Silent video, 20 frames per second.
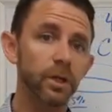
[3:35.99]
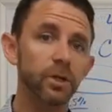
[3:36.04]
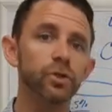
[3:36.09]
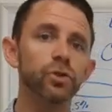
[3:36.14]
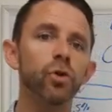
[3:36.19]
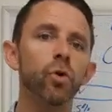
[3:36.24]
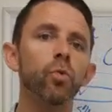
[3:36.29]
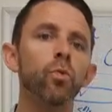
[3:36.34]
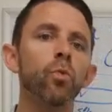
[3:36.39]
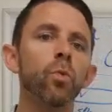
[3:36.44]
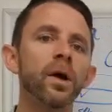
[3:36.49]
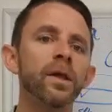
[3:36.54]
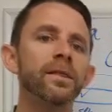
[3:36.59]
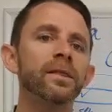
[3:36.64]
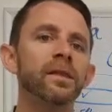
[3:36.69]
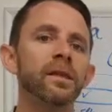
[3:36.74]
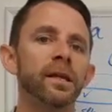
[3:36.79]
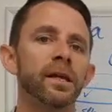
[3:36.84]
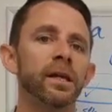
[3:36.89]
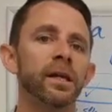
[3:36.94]
So one
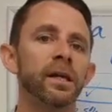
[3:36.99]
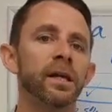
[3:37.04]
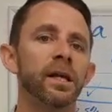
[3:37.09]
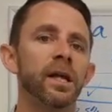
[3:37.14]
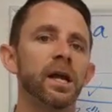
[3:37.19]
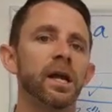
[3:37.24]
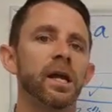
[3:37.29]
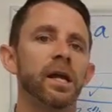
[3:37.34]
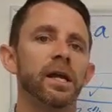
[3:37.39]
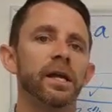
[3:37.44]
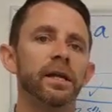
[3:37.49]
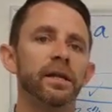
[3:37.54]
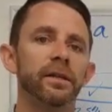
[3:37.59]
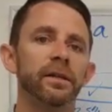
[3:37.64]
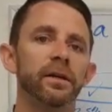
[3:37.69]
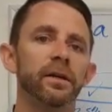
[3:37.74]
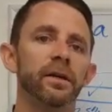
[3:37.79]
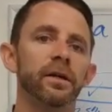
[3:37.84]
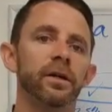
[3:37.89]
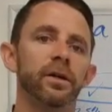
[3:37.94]
thing in
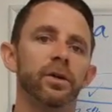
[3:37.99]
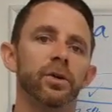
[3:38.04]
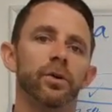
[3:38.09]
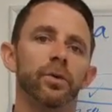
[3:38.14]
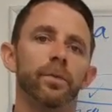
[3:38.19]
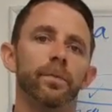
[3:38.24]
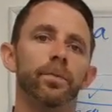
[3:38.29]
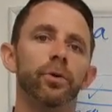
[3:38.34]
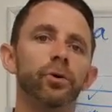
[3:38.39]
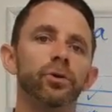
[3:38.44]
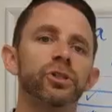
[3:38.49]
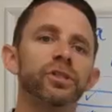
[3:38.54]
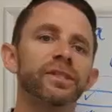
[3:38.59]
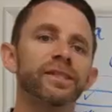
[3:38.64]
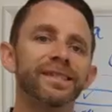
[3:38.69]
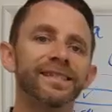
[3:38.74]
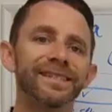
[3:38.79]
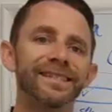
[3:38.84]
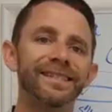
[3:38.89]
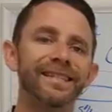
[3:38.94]
the
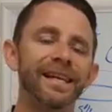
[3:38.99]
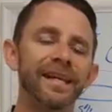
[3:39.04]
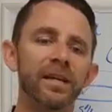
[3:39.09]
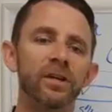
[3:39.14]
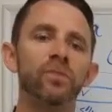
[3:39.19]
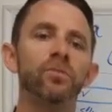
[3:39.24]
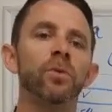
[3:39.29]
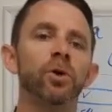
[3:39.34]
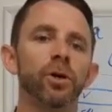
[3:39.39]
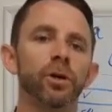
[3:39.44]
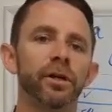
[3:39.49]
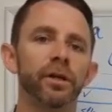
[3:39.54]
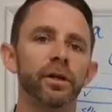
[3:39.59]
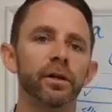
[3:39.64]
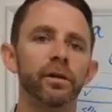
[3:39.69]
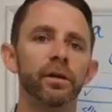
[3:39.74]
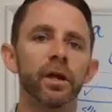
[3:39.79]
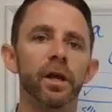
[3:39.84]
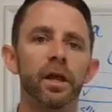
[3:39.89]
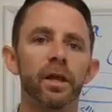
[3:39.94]
purchase and sale
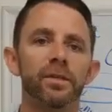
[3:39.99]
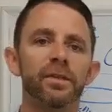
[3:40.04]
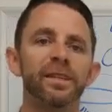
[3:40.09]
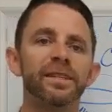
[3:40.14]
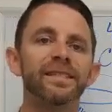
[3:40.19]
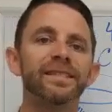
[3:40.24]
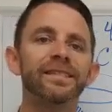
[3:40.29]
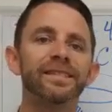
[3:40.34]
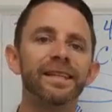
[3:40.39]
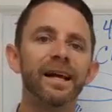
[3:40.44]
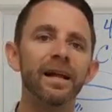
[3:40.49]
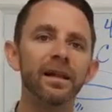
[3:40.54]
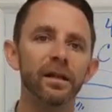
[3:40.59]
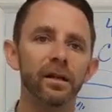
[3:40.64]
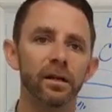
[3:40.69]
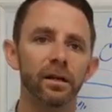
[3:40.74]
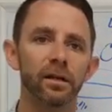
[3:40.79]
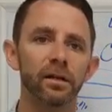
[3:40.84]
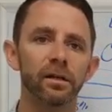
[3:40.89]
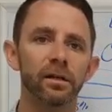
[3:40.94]
market, the
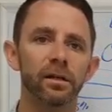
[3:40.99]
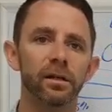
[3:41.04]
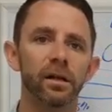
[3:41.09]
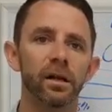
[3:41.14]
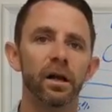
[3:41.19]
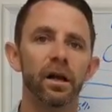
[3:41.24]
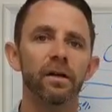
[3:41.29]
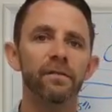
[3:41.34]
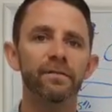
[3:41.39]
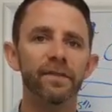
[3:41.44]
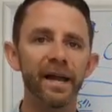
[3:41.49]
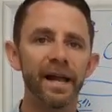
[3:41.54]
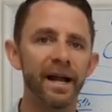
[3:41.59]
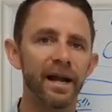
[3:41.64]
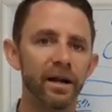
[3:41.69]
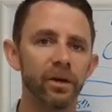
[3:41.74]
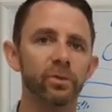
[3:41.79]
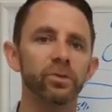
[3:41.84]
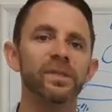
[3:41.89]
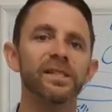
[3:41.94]
seller of the
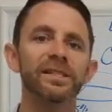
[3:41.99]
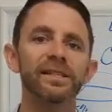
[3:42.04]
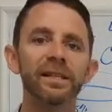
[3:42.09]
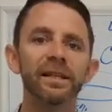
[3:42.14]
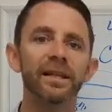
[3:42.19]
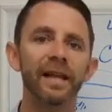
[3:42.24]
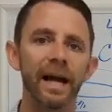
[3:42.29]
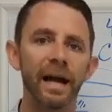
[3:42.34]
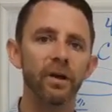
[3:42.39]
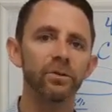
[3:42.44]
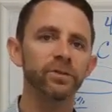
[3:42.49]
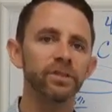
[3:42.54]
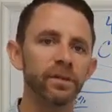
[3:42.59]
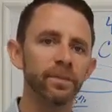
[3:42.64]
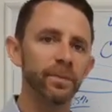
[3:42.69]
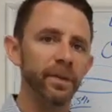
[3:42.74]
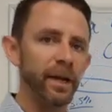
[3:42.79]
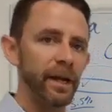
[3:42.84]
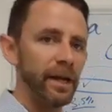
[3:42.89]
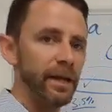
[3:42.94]
house is allowed to
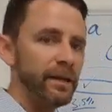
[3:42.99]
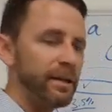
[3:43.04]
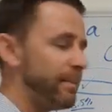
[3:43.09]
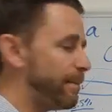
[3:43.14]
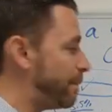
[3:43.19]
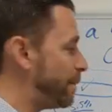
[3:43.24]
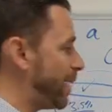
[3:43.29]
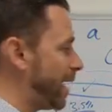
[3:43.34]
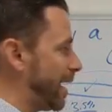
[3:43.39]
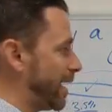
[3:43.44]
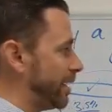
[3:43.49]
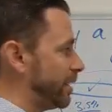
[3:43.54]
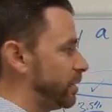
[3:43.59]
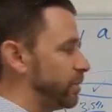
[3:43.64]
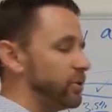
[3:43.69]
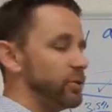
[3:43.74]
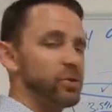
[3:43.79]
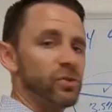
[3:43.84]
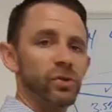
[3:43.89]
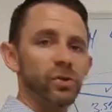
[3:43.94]
pay the
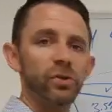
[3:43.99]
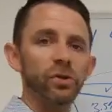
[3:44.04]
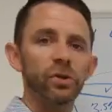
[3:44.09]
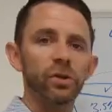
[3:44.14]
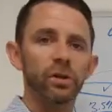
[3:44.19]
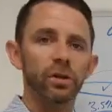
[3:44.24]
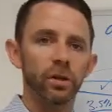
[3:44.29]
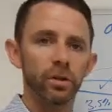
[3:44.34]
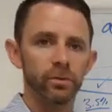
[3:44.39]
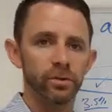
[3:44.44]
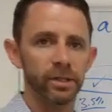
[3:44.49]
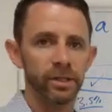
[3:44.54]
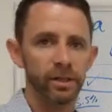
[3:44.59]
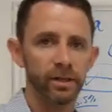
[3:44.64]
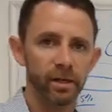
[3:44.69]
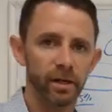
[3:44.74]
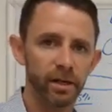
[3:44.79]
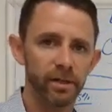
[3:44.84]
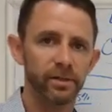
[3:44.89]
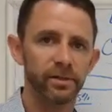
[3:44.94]
buyer's closing
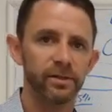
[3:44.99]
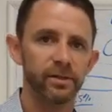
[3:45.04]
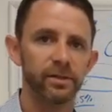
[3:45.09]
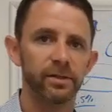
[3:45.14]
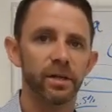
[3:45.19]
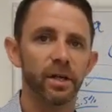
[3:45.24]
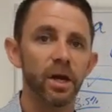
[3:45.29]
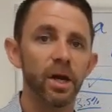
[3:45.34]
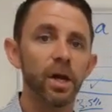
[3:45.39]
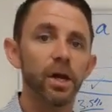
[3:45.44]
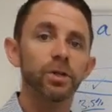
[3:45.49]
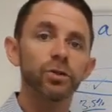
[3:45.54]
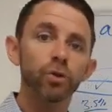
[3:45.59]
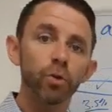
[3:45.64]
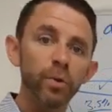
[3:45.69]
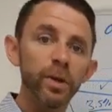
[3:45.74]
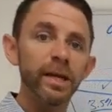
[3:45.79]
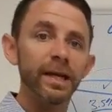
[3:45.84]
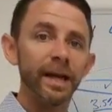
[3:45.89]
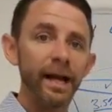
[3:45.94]
costs.
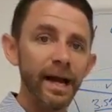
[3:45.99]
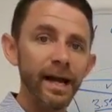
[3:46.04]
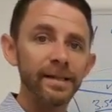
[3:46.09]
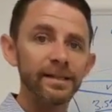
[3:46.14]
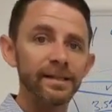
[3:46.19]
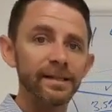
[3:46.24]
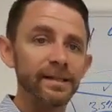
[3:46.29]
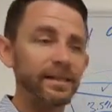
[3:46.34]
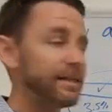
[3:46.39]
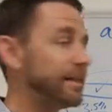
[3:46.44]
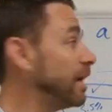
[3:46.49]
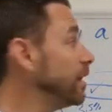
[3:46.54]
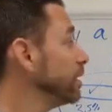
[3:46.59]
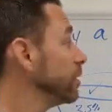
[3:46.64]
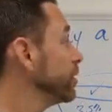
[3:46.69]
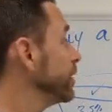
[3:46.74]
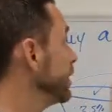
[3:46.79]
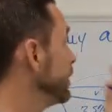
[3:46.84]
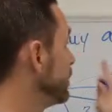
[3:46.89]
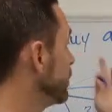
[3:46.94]
So we can ask the
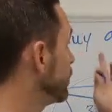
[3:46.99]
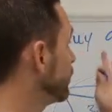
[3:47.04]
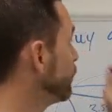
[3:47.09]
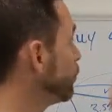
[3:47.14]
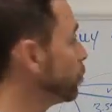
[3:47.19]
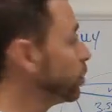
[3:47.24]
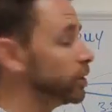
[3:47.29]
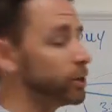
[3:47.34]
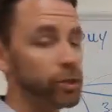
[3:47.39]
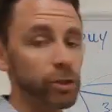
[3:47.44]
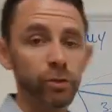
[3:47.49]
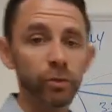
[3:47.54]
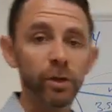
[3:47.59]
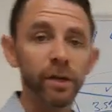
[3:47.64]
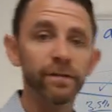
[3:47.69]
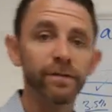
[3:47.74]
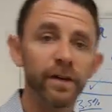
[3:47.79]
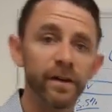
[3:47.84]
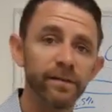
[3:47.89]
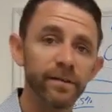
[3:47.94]
seller in this
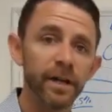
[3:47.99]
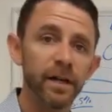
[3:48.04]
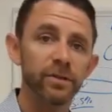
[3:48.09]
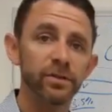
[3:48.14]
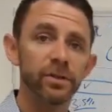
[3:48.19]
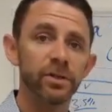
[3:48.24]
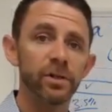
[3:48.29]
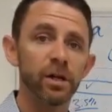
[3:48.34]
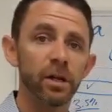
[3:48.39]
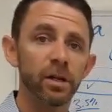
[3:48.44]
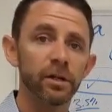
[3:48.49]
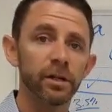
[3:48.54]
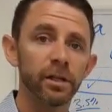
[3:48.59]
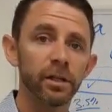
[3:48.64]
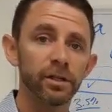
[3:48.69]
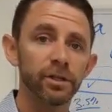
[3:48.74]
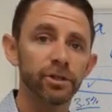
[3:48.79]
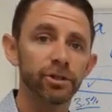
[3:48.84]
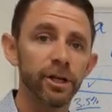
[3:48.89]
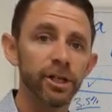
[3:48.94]
$425,000
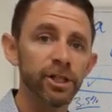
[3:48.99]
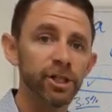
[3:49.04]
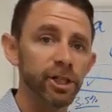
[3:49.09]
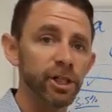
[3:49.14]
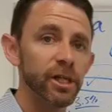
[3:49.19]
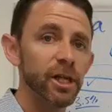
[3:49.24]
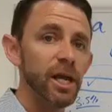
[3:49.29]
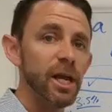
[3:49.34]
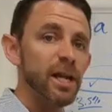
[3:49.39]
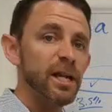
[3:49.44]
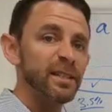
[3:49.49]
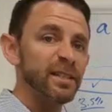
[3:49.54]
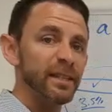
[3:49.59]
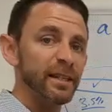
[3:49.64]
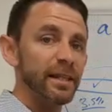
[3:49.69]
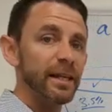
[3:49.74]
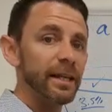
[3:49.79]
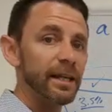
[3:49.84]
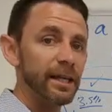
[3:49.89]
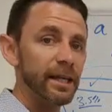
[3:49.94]
illustration to
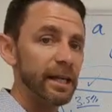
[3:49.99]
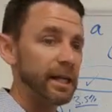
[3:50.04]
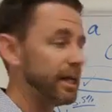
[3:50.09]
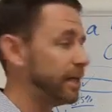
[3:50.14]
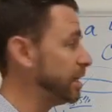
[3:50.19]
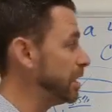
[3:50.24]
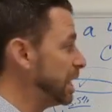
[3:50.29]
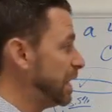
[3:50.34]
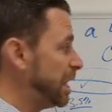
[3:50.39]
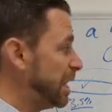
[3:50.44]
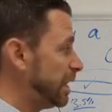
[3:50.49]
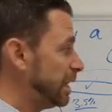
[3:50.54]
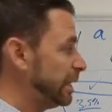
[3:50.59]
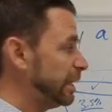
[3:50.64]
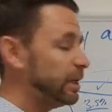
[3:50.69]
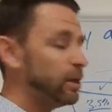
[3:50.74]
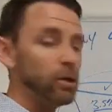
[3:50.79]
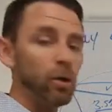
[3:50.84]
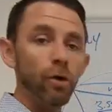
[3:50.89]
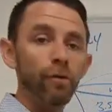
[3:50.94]
kick in a
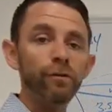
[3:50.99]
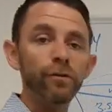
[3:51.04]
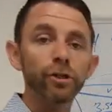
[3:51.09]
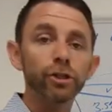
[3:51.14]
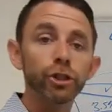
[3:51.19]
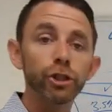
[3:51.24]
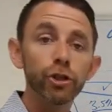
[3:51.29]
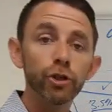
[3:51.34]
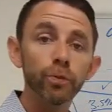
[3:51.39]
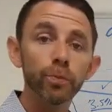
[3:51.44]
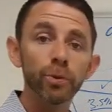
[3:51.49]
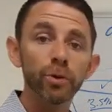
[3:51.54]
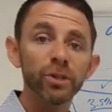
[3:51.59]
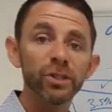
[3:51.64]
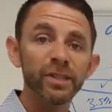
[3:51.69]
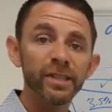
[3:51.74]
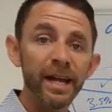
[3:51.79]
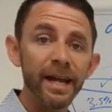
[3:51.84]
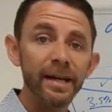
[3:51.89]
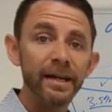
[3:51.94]
little over
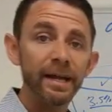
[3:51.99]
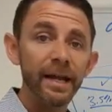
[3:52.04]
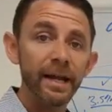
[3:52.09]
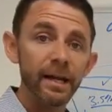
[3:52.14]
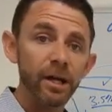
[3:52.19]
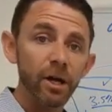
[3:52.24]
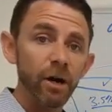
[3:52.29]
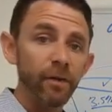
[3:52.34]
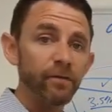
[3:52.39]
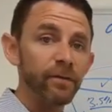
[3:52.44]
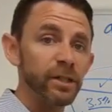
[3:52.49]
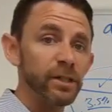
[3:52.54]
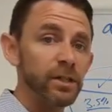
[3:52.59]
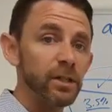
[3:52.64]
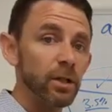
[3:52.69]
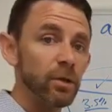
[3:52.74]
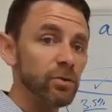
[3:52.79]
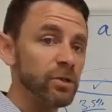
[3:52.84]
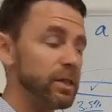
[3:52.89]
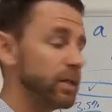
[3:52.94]
2% and cover these
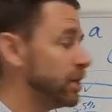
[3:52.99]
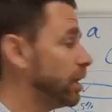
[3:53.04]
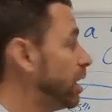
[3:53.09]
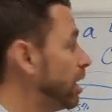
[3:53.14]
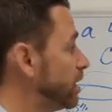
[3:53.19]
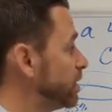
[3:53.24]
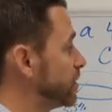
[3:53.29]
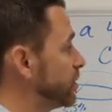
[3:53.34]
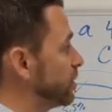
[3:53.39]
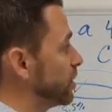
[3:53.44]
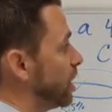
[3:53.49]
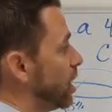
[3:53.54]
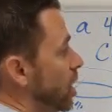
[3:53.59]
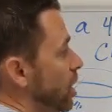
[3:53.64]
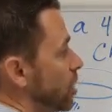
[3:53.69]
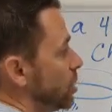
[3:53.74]
closing costs.